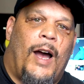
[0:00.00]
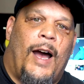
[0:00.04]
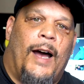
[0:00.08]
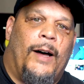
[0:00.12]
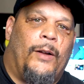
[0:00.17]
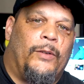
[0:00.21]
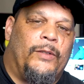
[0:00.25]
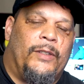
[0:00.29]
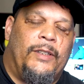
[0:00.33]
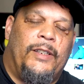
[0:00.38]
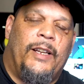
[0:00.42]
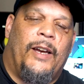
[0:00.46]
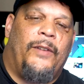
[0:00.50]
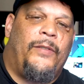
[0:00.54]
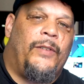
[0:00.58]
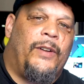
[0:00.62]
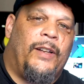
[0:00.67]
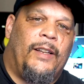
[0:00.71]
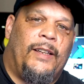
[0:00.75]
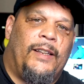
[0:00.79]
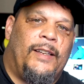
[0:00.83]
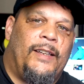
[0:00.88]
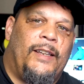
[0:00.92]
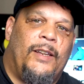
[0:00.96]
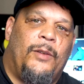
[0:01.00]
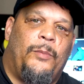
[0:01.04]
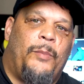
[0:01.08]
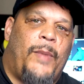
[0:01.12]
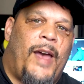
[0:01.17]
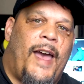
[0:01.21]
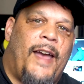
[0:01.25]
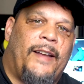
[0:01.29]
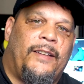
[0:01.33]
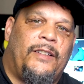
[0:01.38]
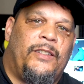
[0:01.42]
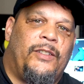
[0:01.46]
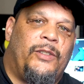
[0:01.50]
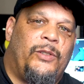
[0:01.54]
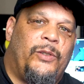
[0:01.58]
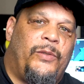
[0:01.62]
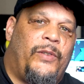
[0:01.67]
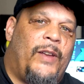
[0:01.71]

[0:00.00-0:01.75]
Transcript: I'll definitely get back to you.